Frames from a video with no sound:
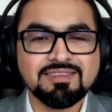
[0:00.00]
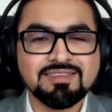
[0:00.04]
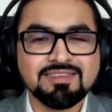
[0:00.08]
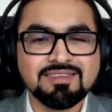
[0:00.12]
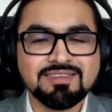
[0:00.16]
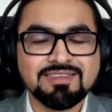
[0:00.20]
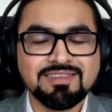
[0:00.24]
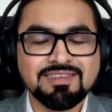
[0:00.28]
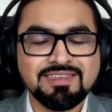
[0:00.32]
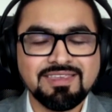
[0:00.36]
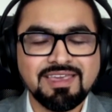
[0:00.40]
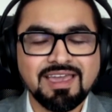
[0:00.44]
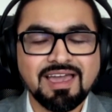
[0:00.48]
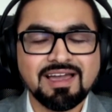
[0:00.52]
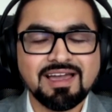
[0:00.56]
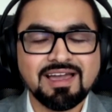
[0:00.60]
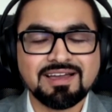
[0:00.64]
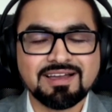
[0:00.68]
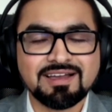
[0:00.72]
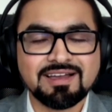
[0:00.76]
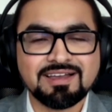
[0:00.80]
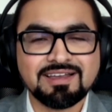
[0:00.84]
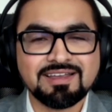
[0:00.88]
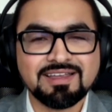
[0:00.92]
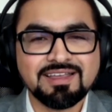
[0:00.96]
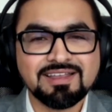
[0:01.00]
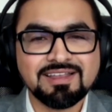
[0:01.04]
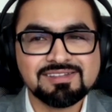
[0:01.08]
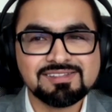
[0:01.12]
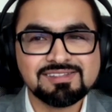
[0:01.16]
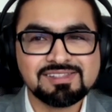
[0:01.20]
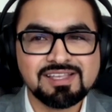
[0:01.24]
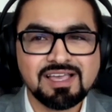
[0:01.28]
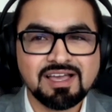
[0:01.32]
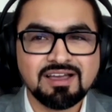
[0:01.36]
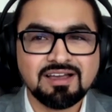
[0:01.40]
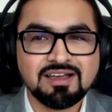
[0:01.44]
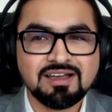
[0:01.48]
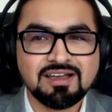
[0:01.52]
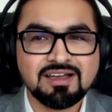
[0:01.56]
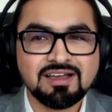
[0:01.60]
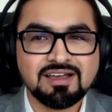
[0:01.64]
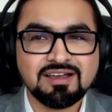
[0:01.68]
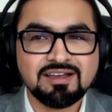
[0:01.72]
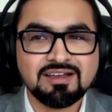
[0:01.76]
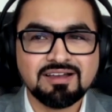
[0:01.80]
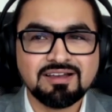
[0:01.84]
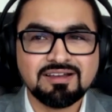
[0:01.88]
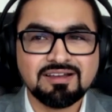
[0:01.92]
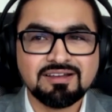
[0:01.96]
Yeah, it's
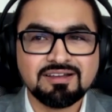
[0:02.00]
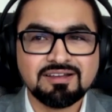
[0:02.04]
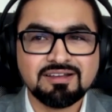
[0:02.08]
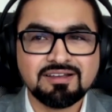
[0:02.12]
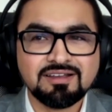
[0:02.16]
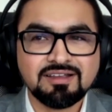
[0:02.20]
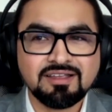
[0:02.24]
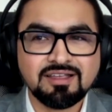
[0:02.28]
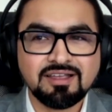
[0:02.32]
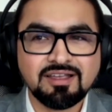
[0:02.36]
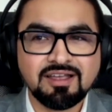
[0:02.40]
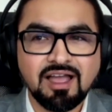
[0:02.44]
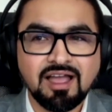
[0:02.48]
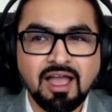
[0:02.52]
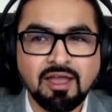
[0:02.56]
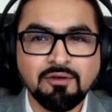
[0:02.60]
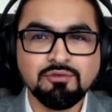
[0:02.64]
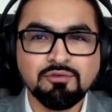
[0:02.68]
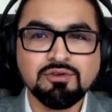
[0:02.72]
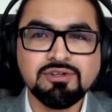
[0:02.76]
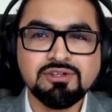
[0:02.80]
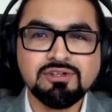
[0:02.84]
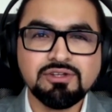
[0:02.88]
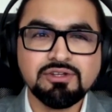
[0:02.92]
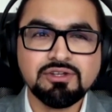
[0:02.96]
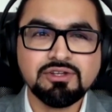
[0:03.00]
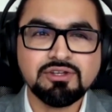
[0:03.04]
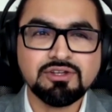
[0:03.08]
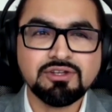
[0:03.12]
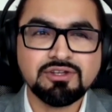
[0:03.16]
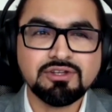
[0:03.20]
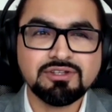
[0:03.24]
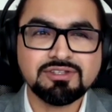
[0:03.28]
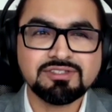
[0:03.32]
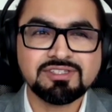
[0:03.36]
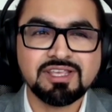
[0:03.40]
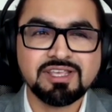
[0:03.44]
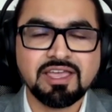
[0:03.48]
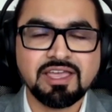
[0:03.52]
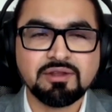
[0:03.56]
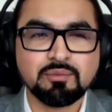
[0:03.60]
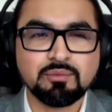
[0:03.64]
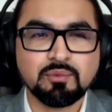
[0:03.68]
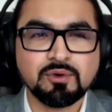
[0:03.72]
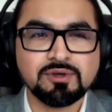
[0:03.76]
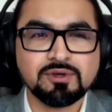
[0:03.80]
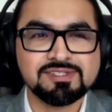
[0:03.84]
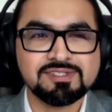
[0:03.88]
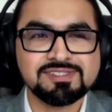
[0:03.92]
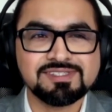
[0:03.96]
I wouldn't say it
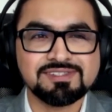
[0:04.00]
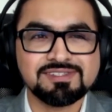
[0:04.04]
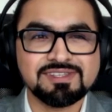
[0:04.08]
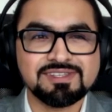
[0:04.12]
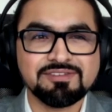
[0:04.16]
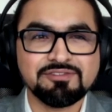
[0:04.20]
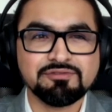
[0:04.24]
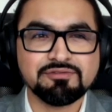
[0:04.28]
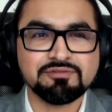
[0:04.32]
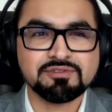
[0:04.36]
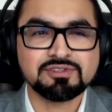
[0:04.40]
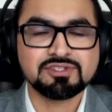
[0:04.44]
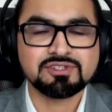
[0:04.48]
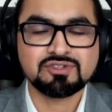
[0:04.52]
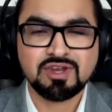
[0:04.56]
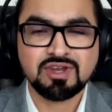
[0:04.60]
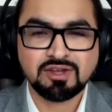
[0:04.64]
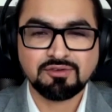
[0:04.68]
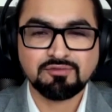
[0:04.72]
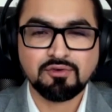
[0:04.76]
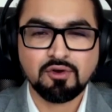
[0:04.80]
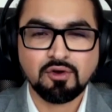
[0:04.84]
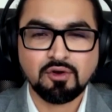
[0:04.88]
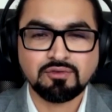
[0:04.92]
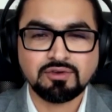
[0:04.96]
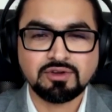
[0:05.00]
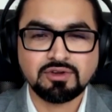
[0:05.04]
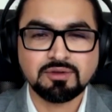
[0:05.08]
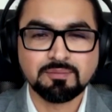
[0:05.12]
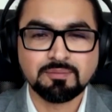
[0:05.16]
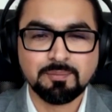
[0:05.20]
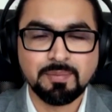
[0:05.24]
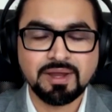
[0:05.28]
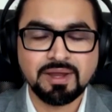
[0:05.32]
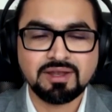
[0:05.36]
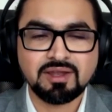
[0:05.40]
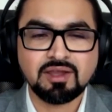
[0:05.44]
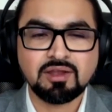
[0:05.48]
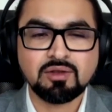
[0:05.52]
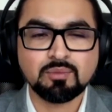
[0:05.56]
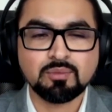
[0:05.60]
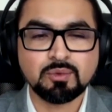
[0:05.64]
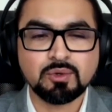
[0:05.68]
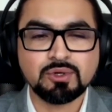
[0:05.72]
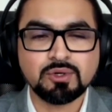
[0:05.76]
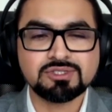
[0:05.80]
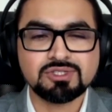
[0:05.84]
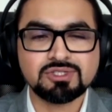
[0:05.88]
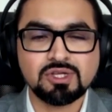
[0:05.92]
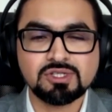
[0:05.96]
was straightforward, but it
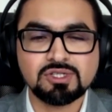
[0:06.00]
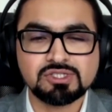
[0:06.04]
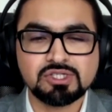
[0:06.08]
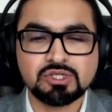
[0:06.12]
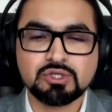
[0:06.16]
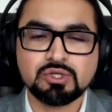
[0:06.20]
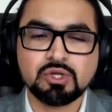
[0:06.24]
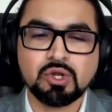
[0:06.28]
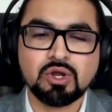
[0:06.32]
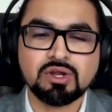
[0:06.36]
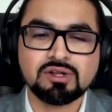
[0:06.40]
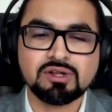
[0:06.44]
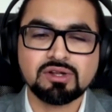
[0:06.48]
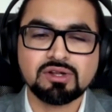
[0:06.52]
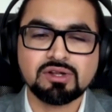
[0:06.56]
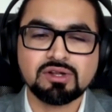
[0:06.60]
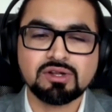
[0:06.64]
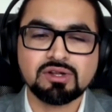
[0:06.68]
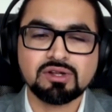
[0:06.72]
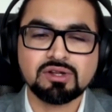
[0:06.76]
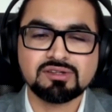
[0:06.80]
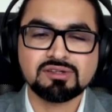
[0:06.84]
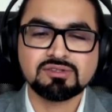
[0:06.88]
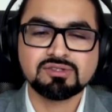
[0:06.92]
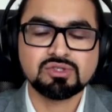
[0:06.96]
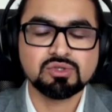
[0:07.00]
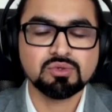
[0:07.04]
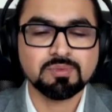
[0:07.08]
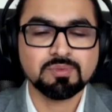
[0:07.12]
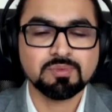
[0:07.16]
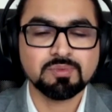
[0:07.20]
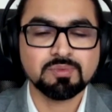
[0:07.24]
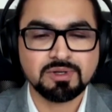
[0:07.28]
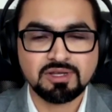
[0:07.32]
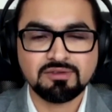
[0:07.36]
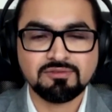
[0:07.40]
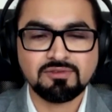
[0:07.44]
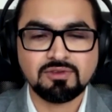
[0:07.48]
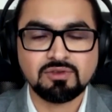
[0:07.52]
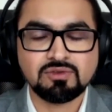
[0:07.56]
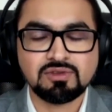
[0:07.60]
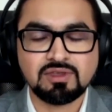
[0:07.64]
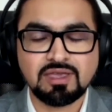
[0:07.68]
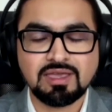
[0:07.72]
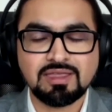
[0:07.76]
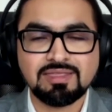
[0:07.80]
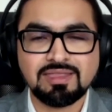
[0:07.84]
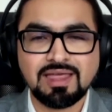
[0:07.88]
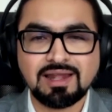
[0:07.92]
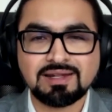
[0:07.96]
was also not super confusing in
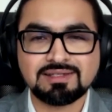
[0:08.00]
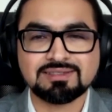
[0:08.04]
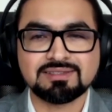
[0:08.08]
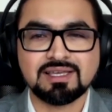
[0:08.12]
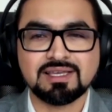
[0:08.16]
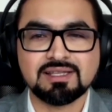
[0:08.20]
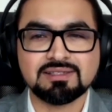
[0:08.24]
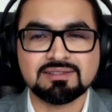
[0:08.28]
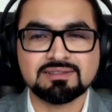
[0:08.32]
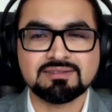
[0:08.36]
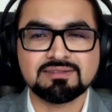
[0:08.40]
that sense.